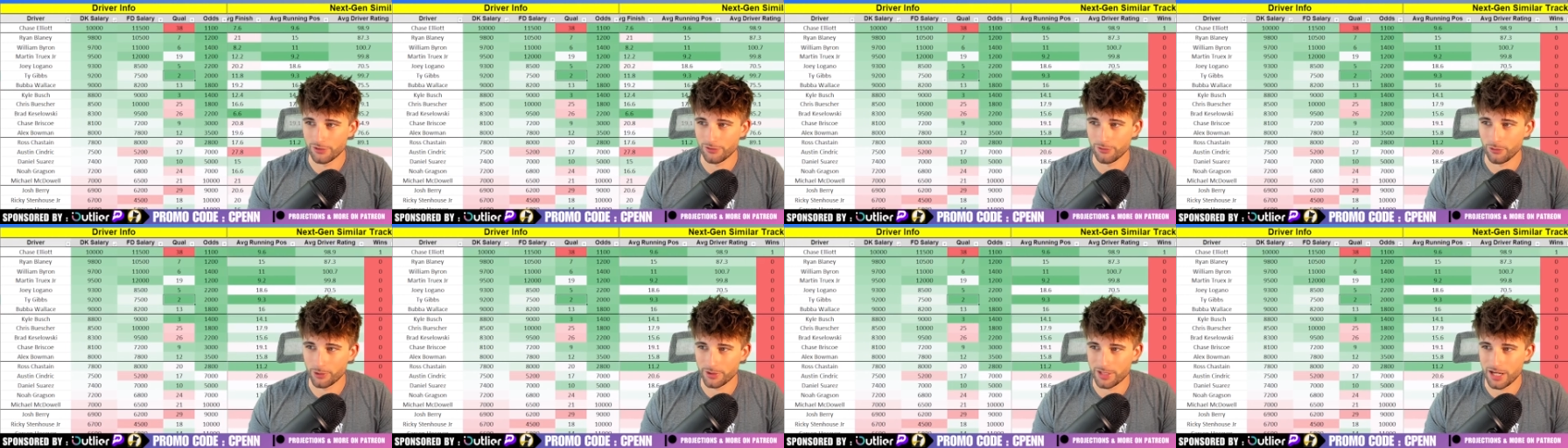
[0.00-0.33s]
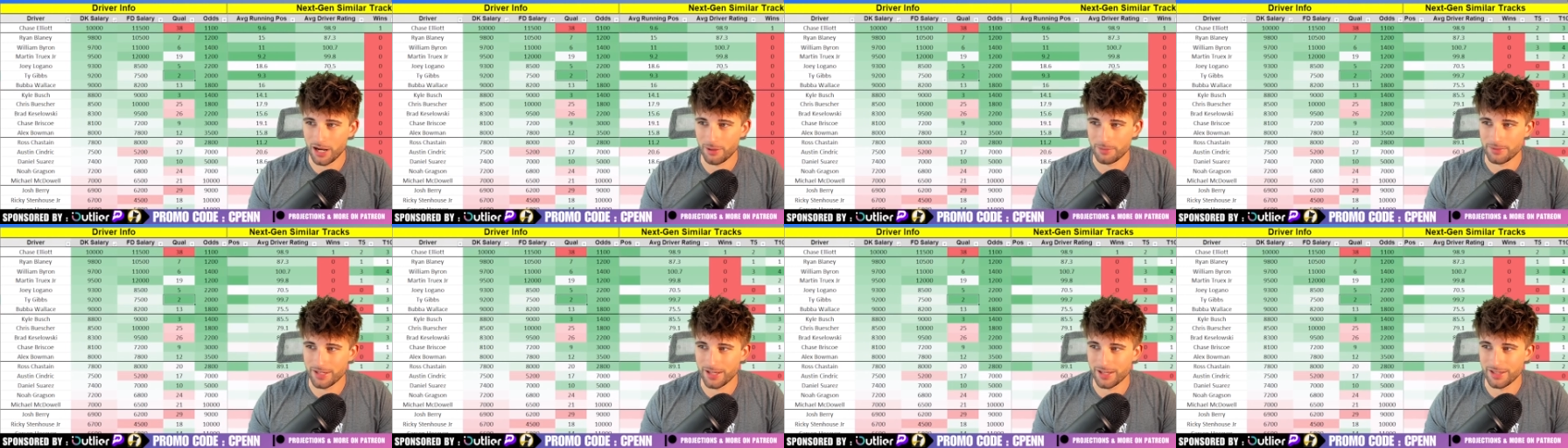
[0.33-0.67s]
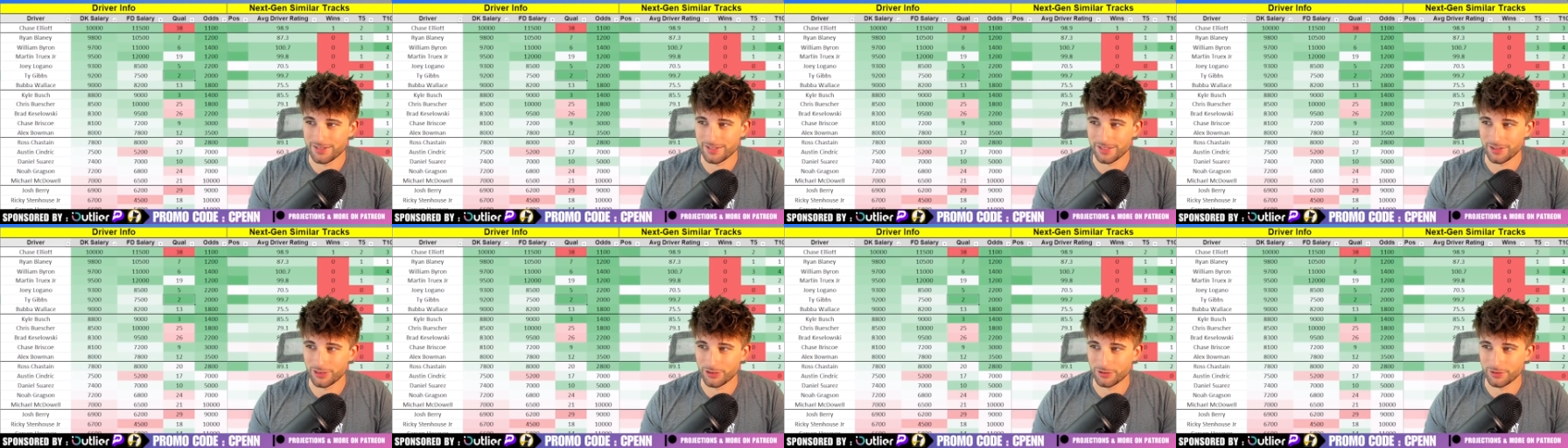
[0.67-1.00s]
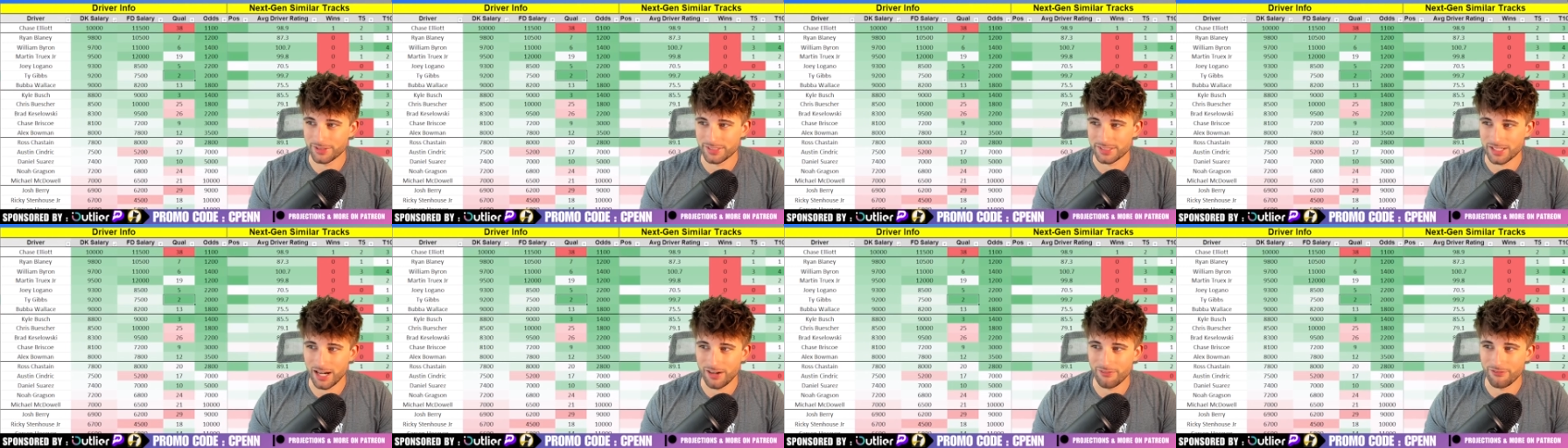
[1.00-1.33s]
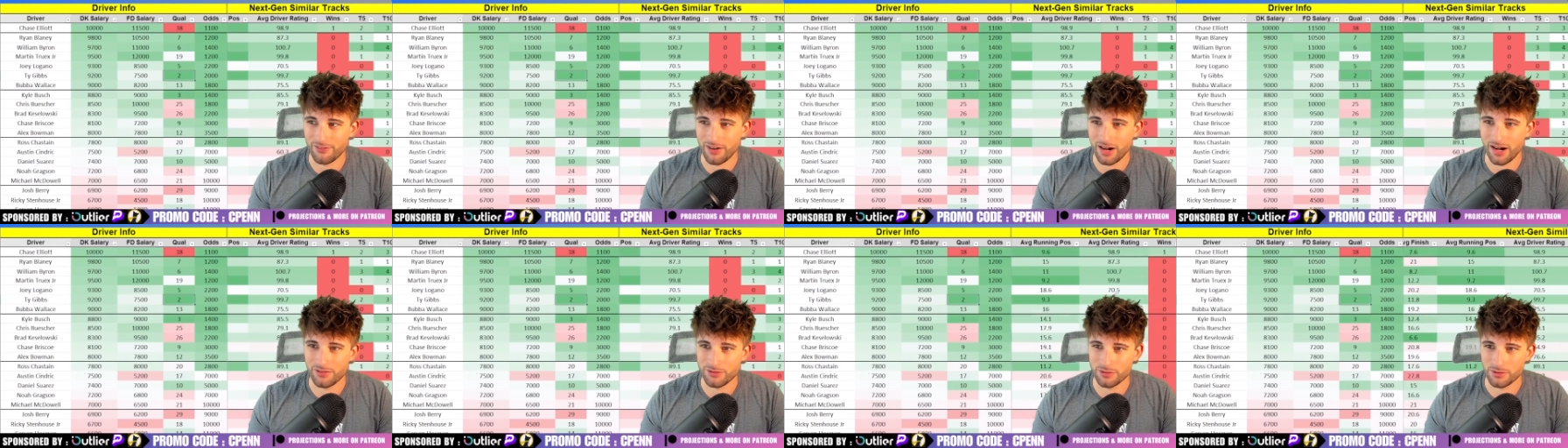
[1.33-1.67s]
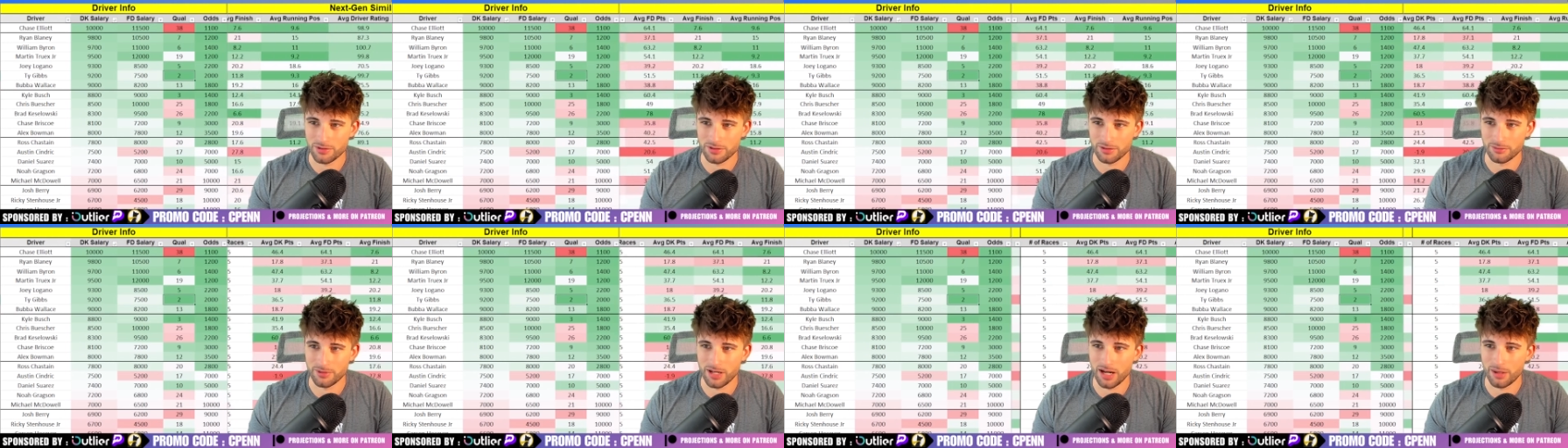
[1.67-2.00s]
Four top tens and three top fives, so
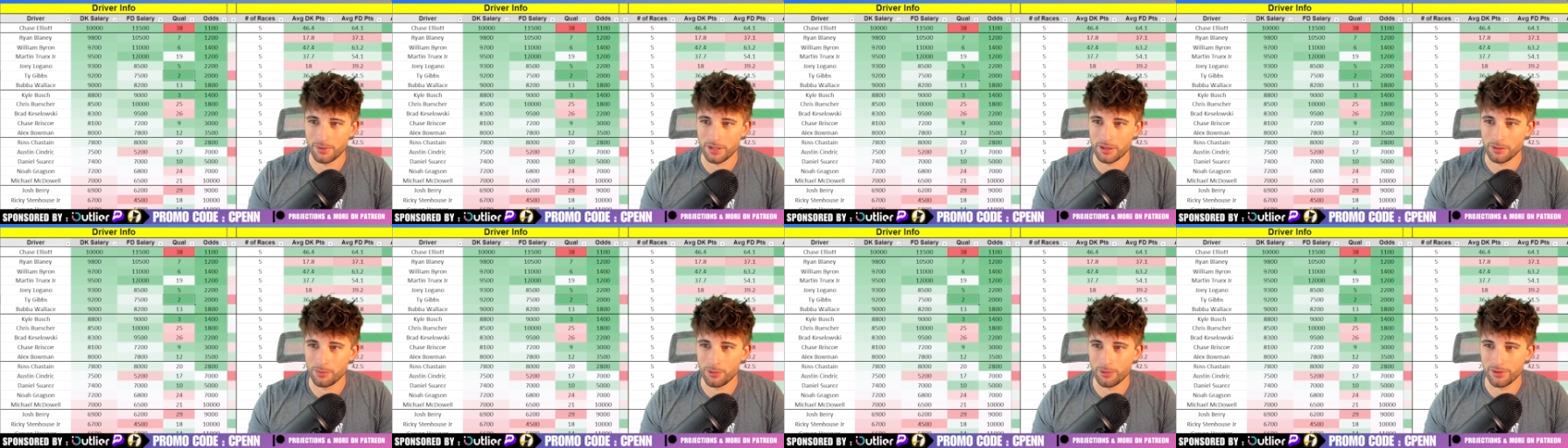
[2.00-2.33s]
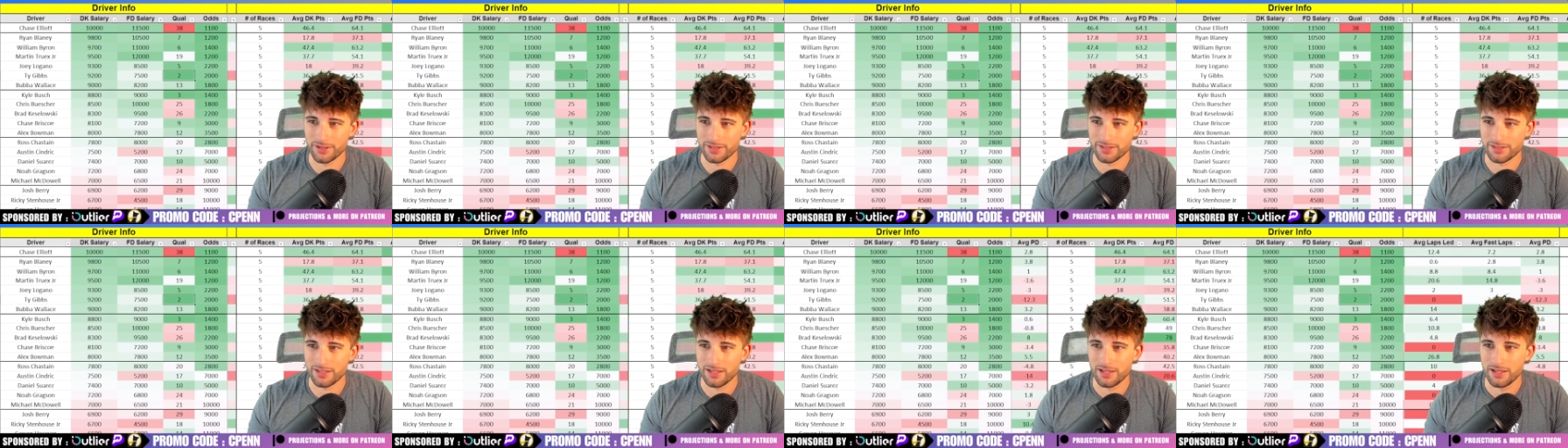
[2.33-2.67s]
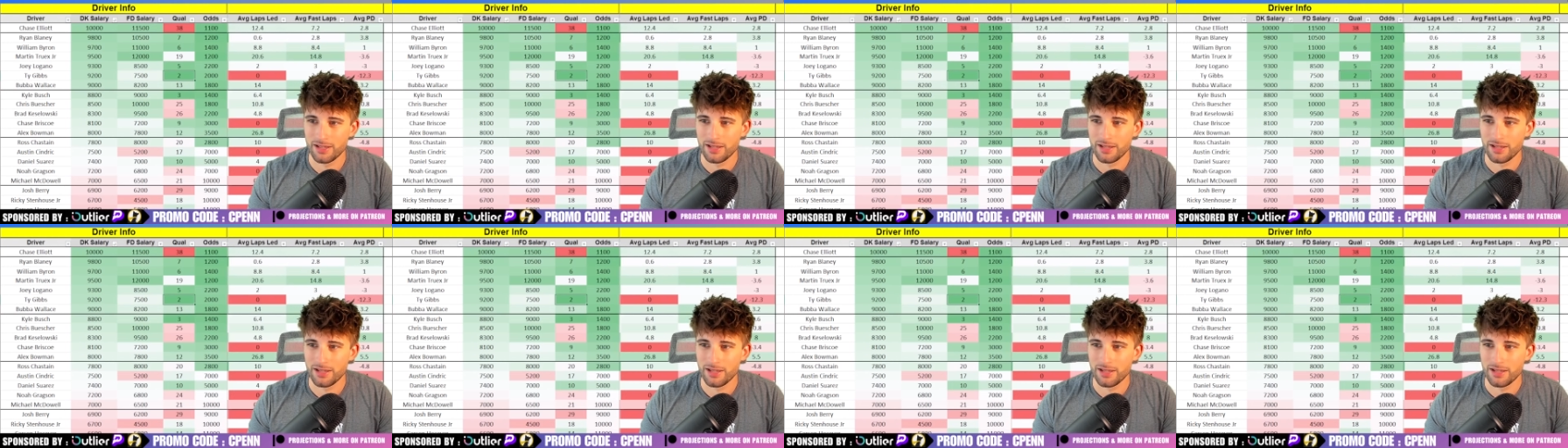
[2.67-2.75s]
some dominator points.